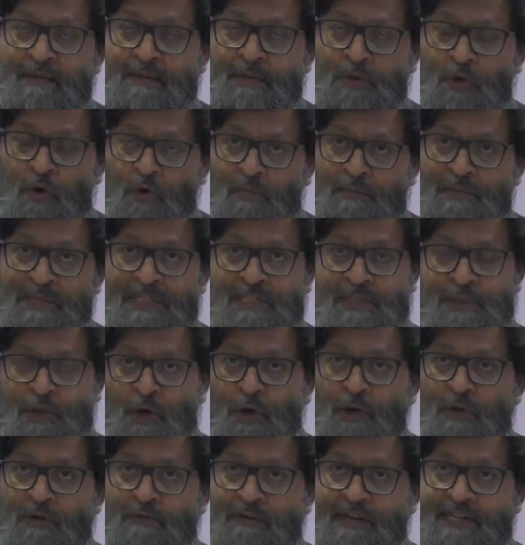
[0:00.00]
not been
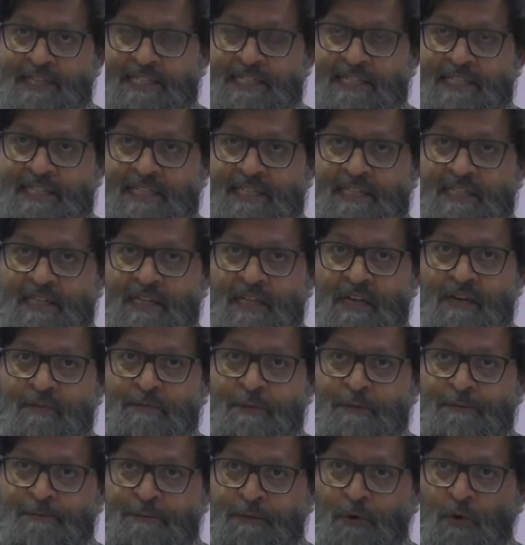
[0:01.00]
tolerated
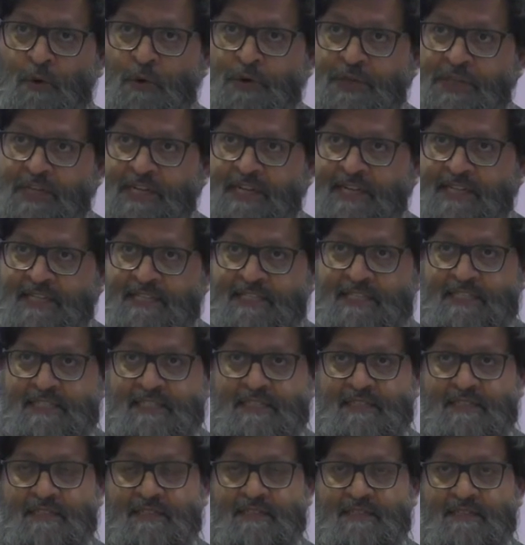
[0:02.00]
for 4
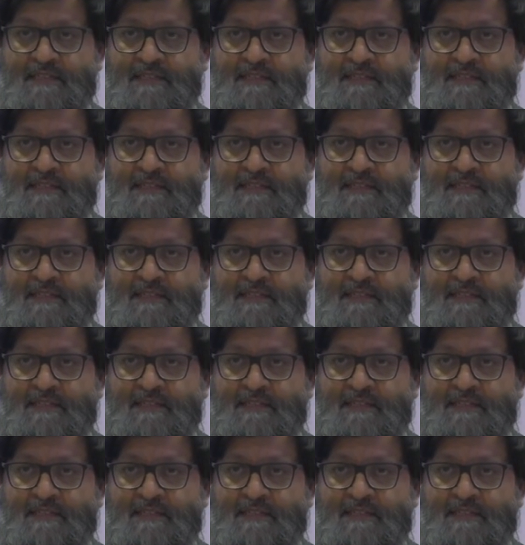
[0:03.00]
years.